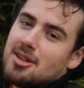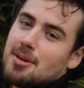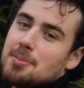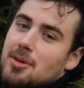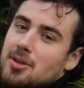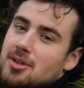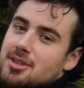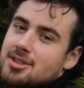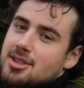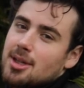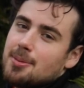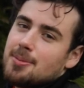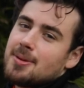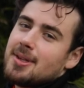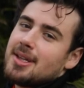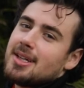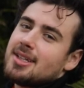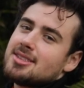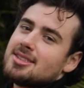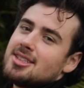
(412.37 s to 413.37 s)
On the top of
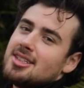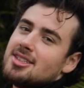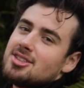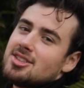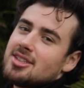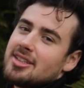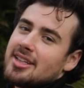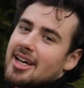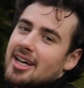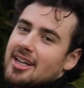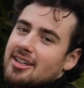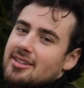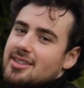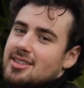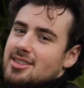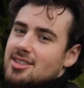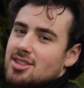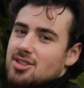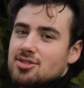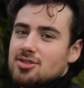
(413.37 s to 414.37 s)
the extension ladder,
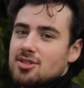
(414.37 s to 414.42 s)
he's just